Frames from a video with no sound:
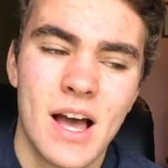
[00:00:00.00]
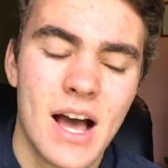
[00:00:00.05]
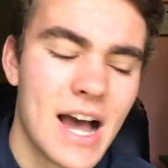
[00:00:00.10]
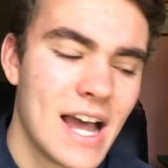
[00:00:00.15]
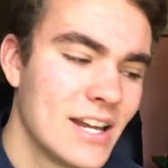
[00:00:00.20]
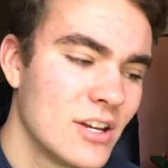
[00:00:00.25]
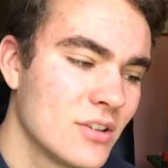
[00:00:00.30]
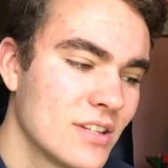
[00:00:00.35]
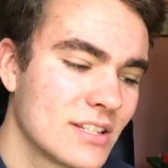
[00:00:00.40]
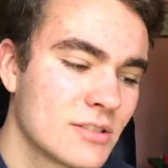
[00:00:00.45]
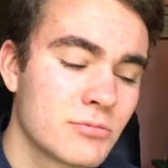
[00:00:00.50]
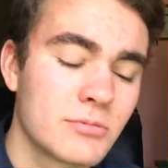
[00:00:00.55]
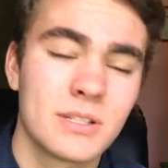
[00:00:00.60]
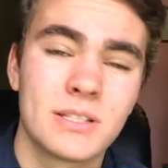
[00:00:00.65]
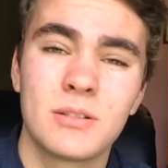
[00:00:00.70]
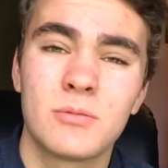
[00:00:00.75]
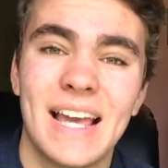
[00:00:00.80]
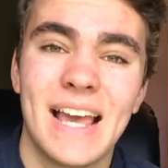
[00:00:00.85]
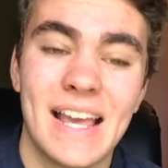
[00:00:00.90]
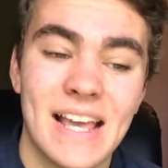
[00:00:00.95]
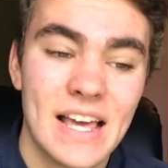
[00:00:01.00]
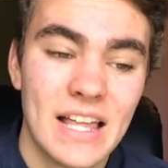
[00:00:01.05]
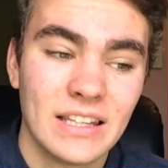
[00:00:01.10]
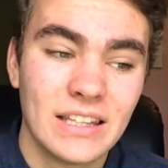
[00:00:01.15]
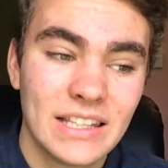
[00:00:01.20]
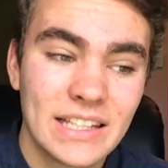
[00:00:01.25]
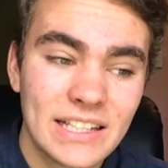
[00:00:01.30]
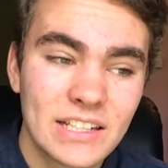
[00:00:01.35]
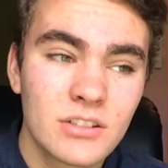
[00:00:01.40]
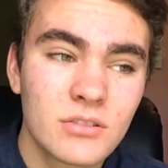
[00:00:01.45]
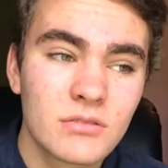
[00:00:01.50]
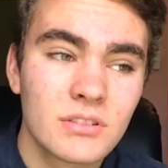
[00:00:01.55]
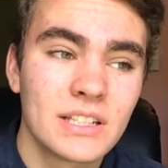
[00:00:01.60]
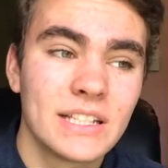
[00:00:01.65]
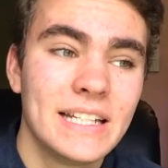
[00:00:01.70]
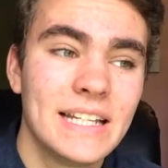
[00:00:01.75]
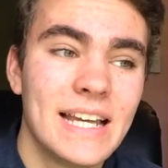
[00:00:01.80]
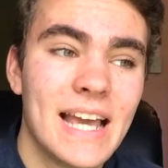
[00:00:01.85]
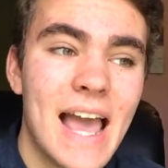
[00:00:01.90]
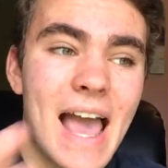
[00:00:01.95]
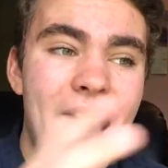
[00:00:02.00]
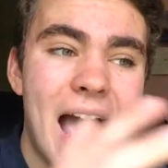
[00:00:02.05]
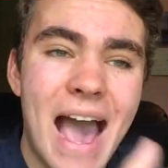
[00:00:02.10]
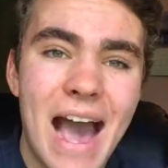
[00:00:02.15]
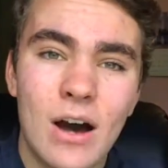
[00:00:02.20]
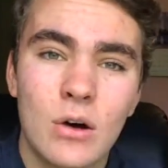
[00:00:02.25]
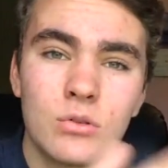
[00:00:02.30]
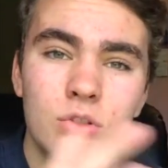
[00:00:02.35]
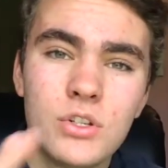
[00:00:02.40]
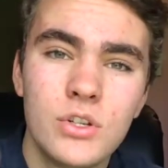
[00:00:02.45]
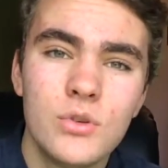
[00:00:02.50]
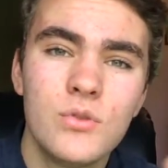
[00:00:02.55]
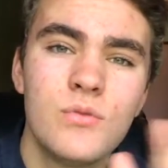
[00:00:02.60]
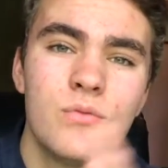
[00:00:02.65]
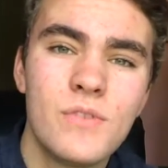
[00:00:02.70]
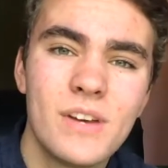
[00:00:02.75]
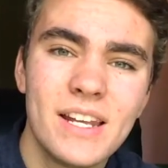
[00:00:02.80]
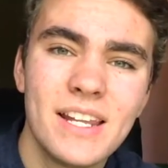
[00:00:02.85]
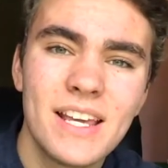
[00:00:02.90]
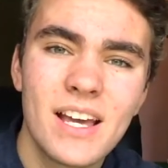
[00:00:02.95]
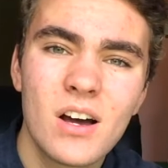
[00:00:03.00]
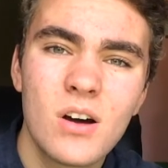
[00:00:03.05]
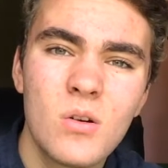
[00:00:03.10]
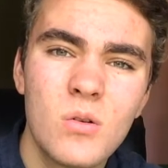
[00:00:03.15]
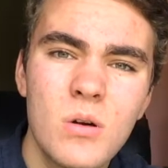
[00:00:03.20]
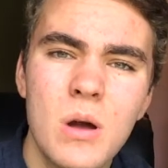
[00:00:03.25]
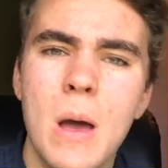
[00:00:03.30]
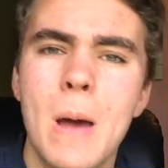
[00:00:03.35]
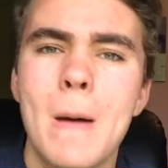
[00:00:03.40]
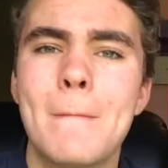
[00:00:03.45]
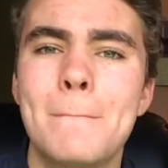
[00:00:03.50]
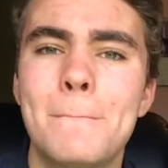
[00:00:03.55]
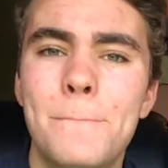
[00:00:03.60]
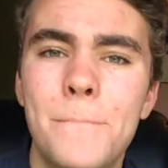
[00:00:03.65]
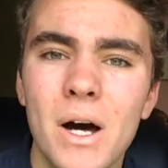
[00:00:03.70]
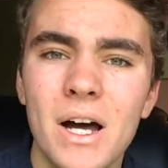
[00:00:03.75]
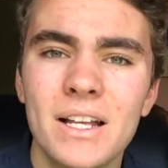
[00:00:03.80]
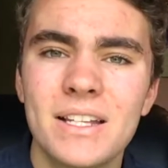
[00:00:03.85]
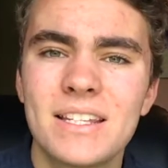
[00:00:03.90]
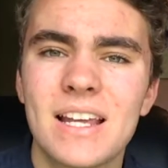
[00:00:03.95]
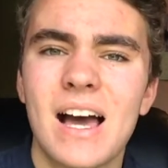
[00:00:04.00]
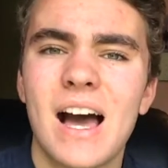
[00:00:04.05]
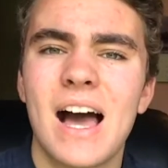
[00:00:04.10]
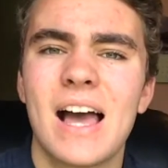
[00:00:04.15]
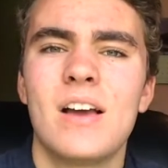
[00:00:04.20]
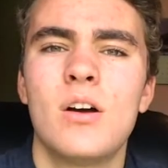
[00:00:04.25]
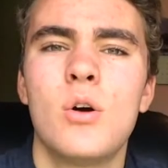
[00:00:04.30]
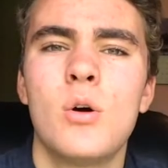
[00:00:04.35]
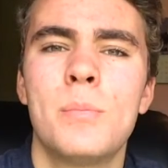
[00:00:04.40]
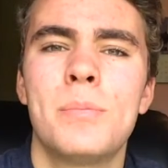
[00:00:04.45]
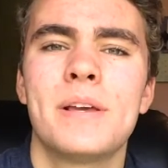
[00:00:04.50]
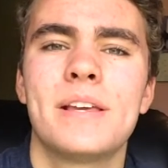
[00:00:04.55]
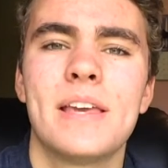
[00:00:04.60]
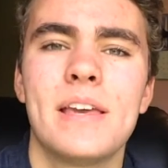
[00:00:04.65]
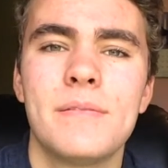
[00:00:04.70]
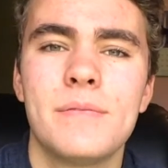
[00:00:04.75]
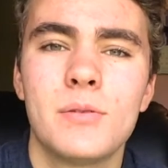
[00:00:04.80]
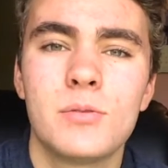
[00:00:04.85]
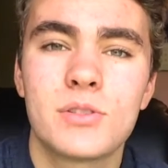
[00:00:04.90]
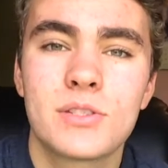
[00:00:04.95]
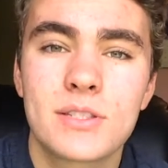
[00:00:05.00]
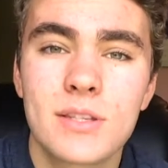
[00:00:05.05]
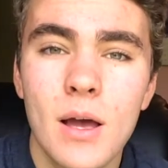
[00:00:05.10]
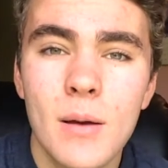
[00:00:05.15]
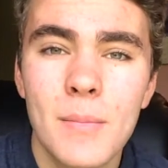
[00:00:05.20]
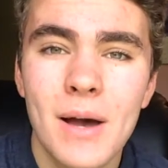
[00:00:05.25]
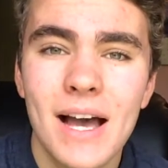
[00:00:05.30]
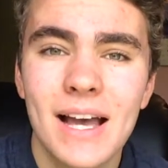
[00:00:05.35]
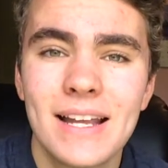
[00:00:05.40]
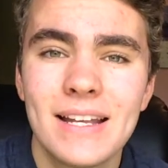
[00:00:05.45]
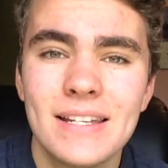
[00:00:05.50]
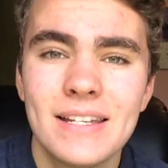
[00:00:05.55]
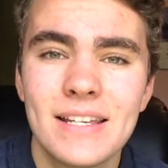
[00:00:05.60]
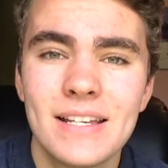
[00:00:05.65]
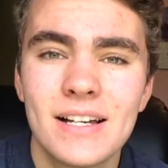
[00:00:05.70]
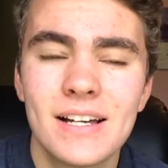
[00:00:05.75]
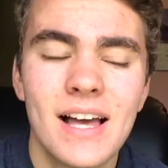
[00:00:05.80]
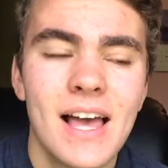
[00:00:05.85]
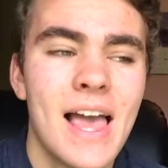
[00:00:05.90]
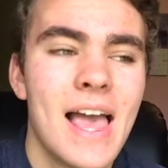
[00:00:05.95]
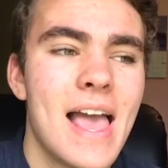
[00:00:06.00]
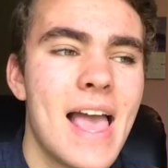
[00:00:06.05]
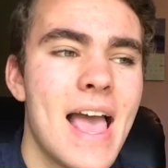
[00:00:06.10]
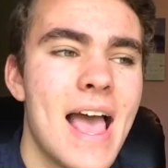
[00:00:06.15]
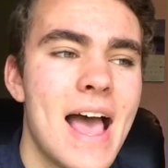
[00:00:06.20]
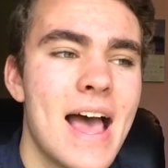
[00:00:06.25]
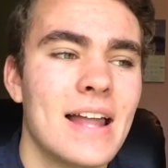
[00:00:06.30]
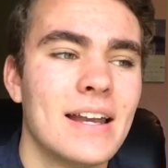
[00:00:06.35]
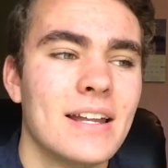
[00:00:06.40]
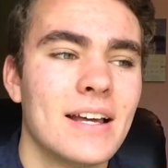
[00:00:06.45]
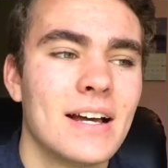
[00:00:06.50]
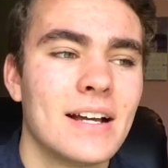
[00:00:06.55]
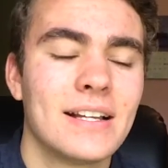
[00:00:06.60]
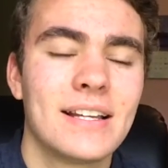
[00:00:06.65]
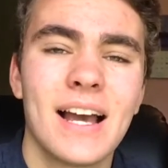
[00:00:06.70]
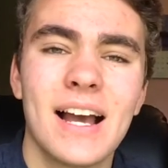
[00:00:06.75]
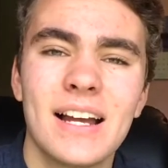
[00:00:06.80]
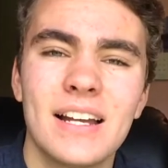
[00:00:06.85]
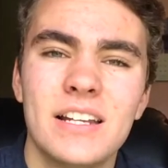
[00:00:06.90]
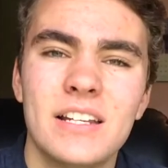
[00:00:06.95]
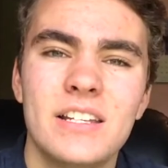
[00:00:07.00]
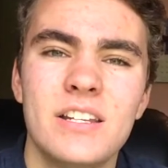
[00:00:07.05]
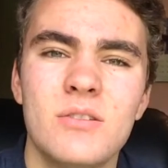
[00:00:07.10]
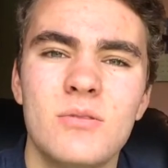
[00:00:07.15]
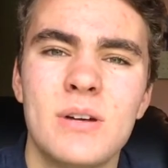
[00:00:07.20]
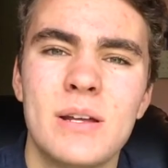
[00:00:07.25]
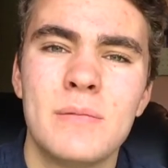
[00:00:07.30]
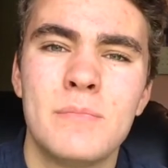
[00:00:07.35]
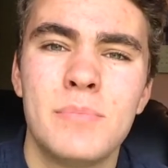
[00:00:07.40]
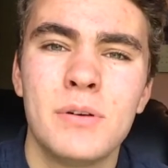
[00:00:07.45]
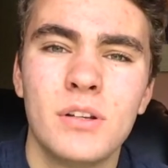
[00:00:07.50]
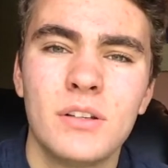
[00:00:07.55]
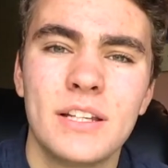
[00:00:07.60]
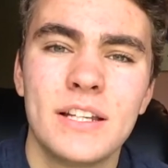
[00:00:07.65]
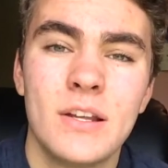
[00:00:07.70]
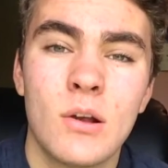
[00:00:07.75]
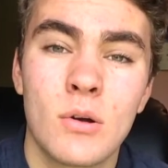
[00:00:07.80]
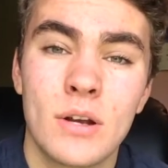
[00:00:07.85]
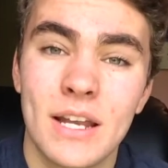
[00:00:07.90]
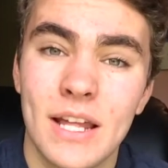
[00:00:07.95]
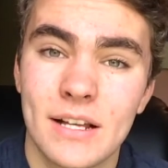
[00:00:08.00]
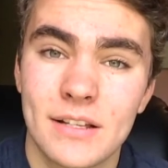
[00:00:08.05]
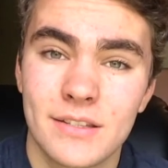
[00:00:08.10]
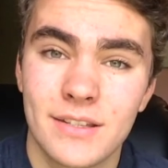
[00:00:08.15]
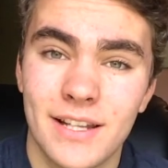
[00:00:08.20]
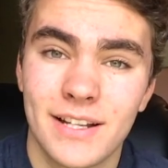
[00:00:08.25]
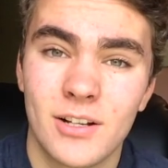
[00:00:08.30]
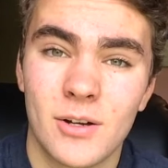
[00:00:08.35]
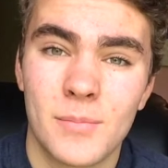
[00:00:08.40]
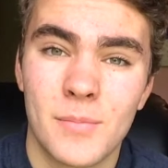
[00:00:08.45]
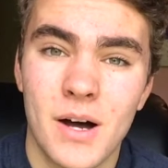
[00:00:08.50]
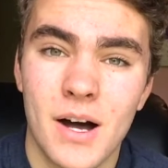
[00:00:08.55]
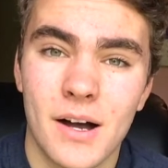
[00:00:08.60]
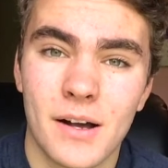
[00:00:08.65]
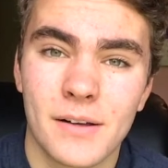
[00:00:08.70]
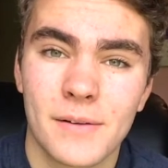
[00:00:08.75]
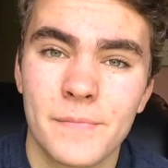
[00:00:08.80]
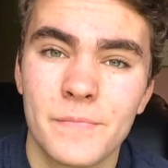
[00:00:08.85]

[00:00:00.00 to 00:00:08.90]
I know this wasn't a literally how-to video, but I hope it gave you some idea and guided you in building your next Lego MOC.